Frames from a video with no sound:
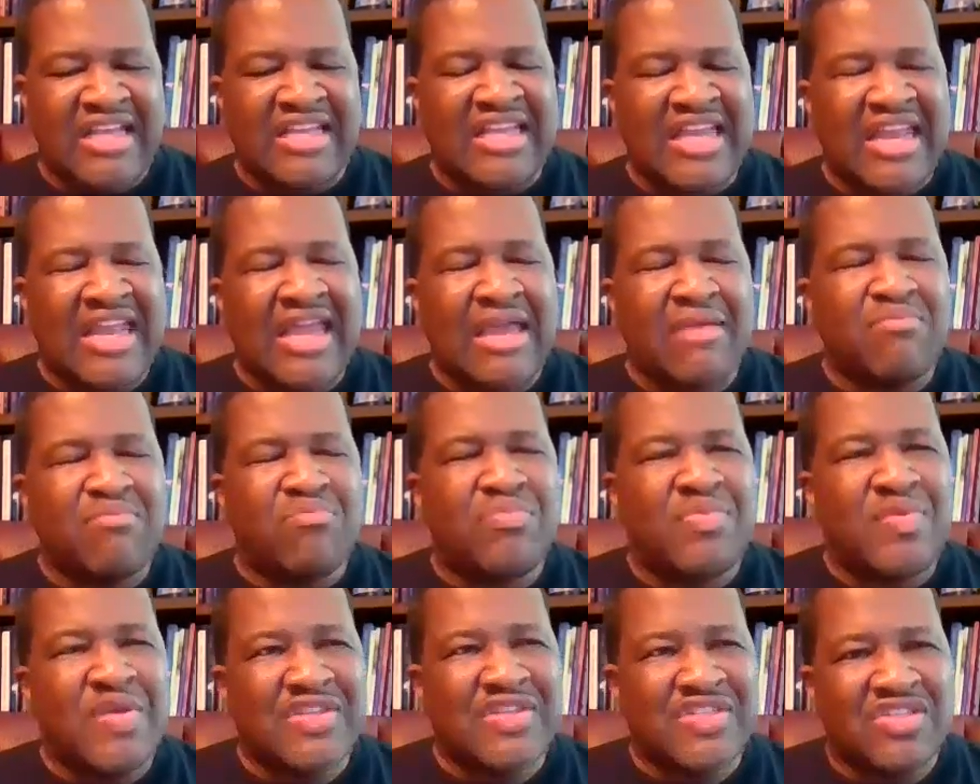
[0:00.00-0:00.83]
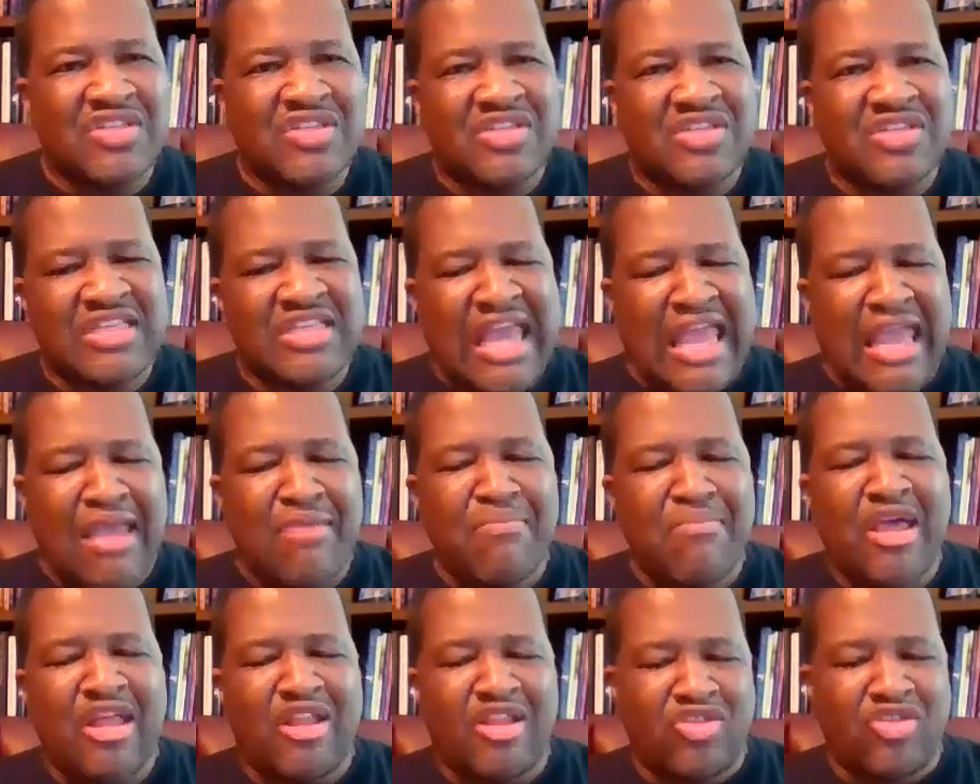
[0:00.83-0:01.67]
Get a business
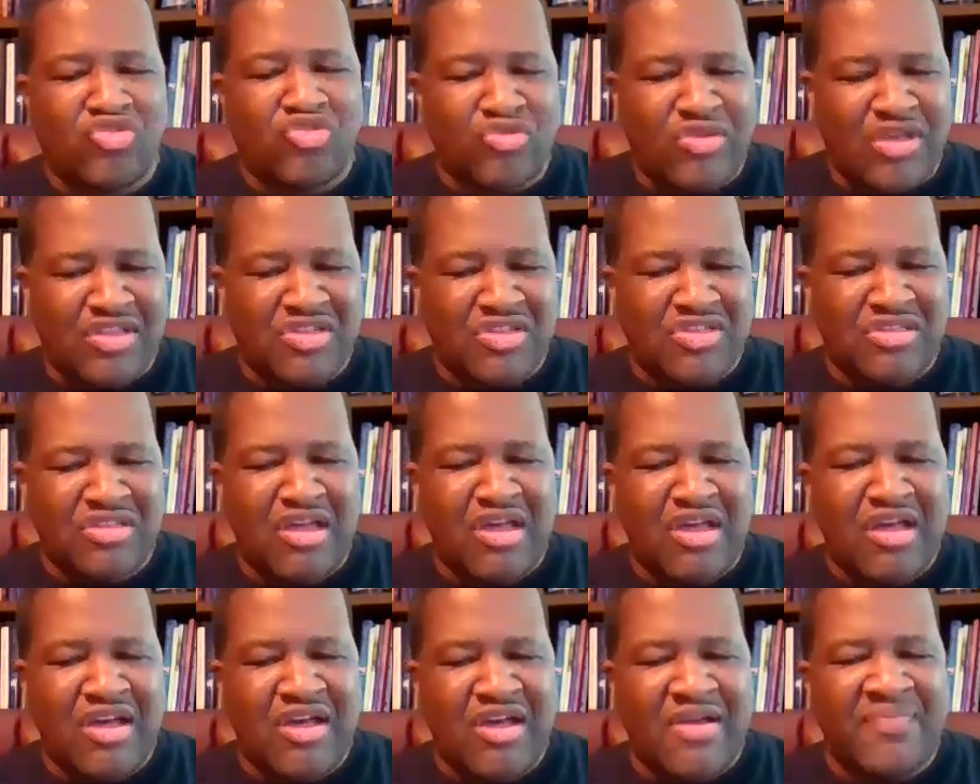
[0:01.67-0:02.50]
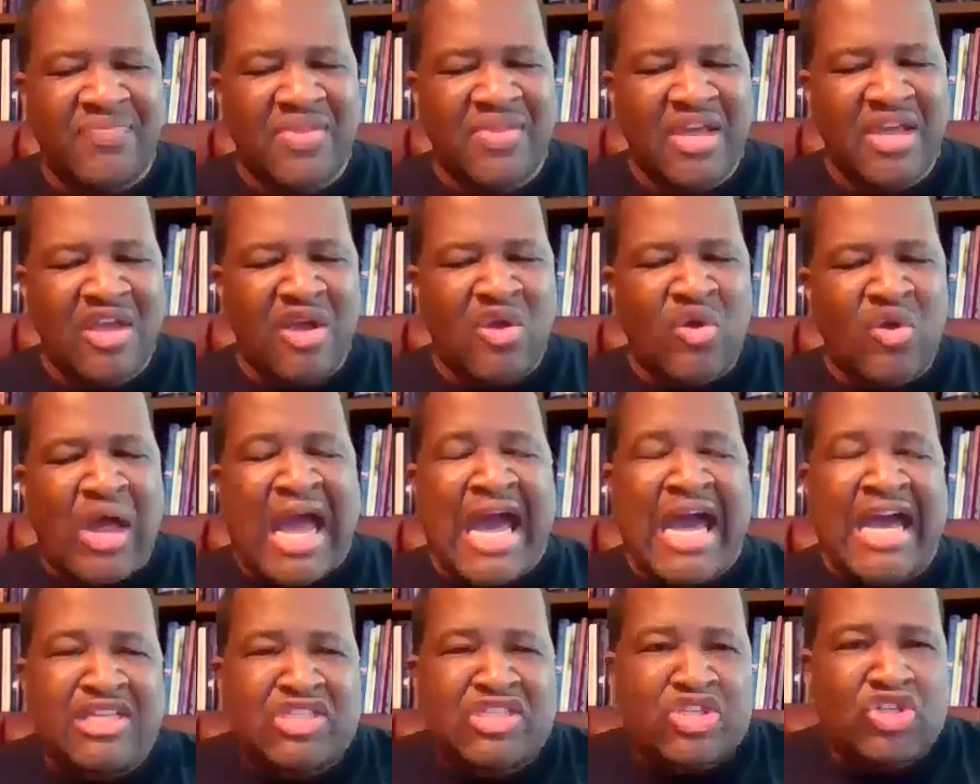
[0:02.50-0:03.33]
email address.
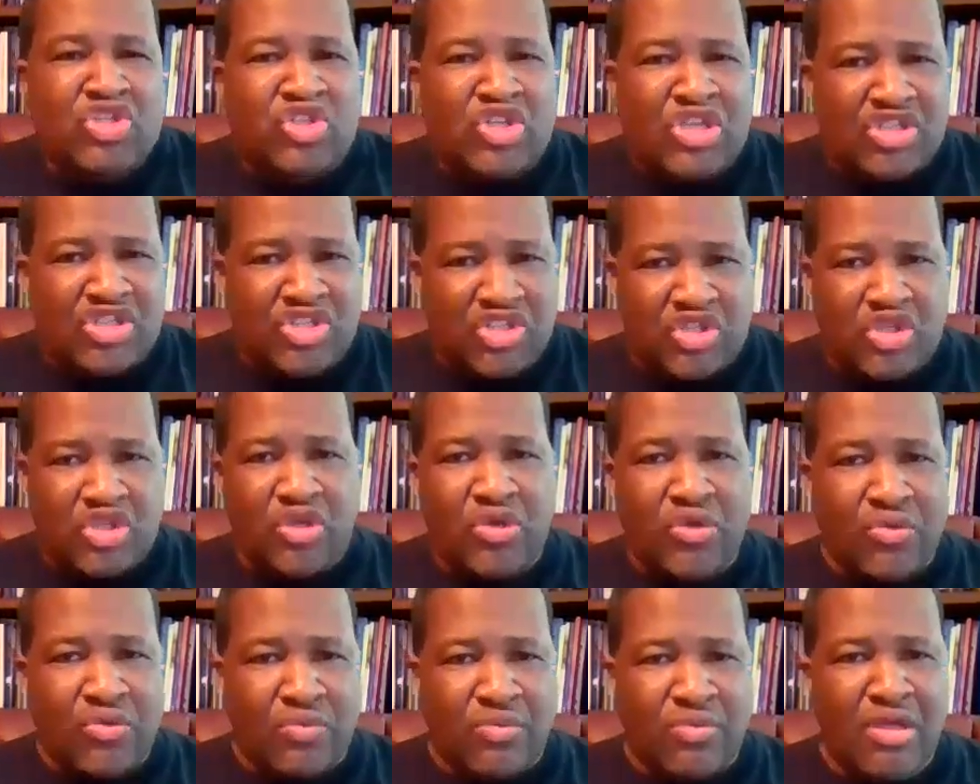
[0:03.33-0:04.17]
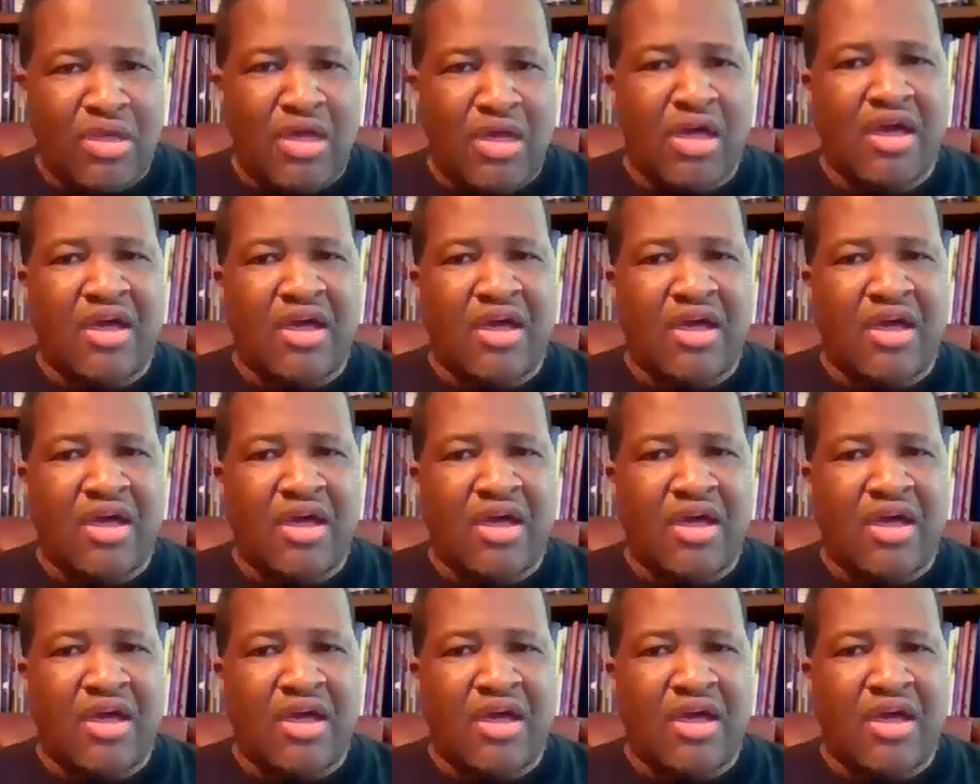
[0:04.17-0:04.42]
I suggest 2.